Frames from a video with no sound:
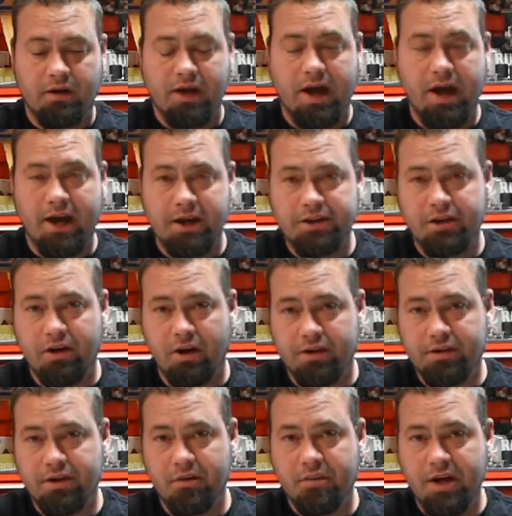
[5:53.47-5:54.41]
And I should
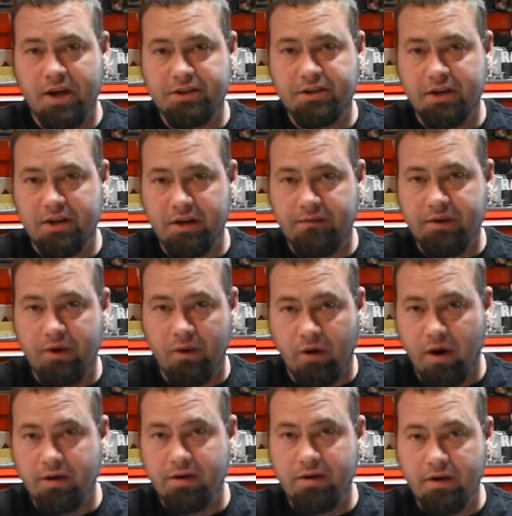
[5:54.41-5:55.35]
also mention, if you
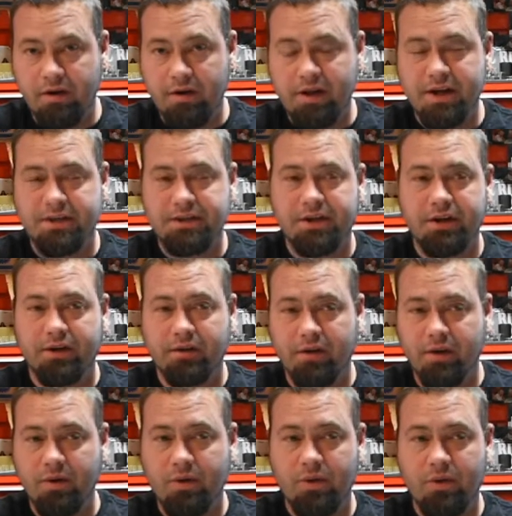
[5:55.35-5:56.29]
are new to this, the
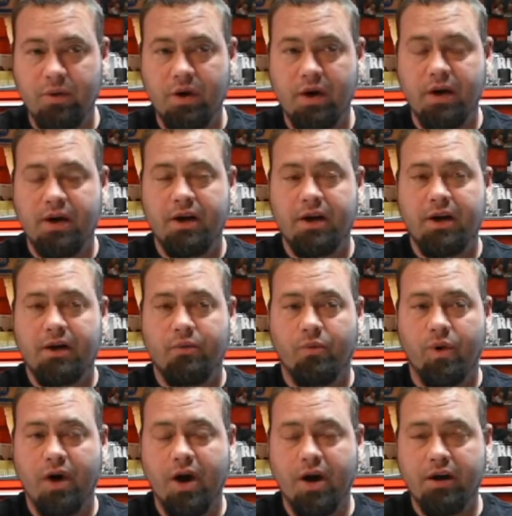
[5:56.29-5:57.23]
glue,
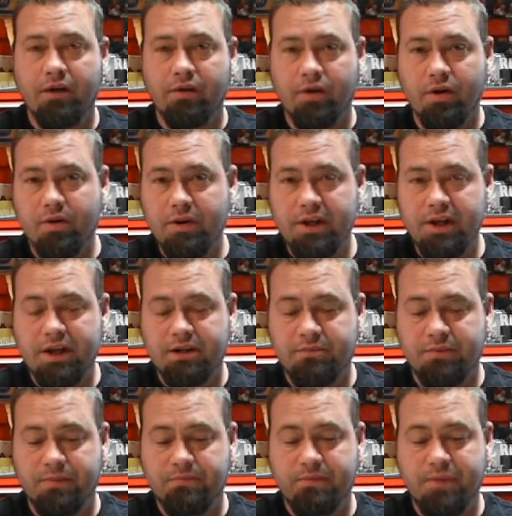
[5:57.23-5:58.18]
we're not gluing
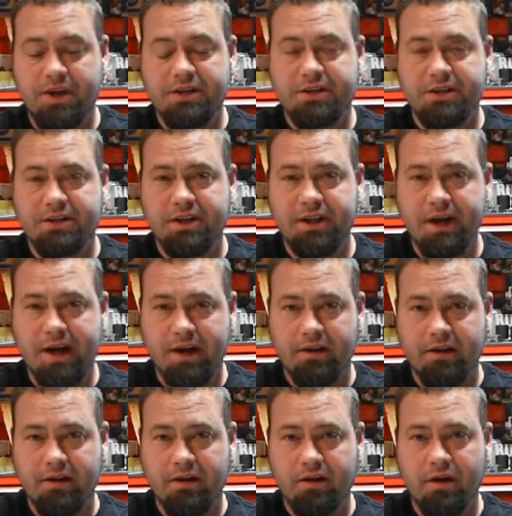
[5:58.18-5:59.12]
these pieces
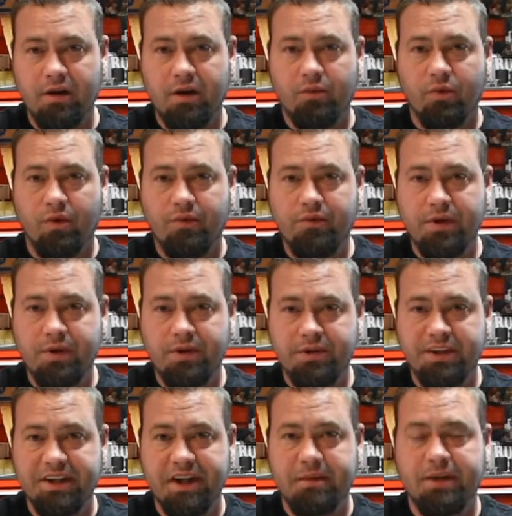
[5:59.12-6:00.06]
together, we're
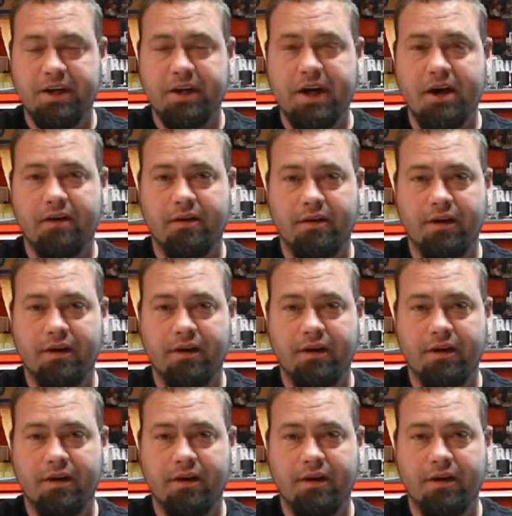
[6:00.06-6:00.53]
fusing together.